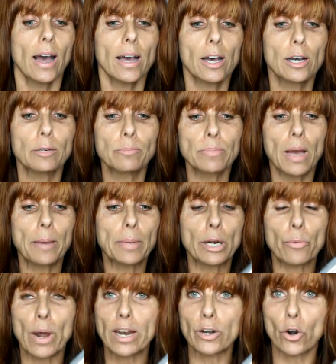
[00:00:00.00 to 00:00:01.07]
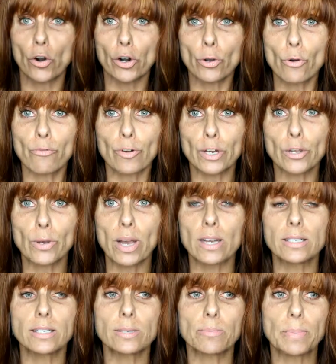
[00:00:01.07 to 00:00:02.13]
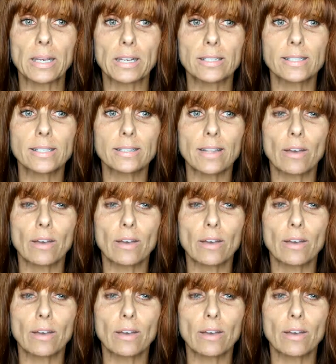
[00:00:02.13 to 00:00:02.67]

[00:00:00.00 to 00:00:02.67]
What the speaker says: I'm going to write an article for you guys because